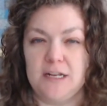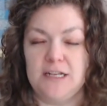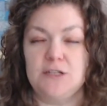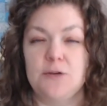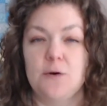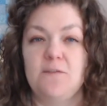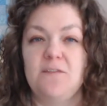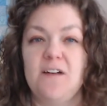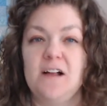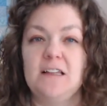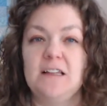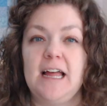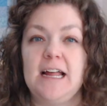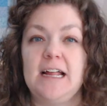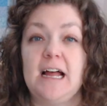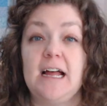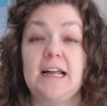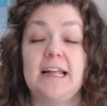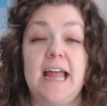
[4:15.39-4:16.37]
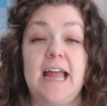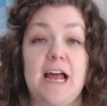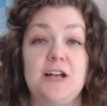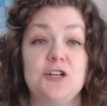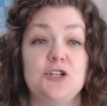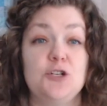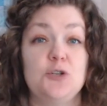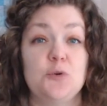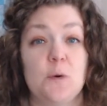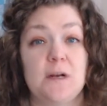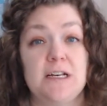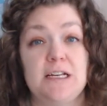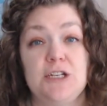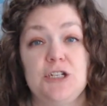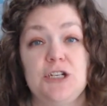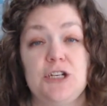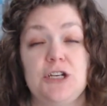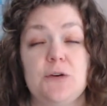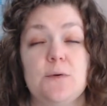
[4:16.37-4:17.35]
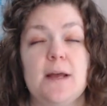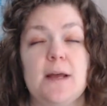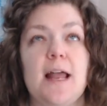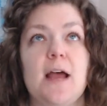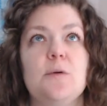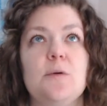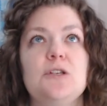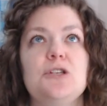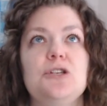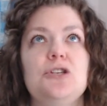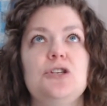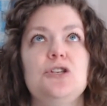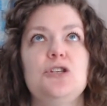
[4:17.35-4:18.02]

So it felt like a catch-22, and I was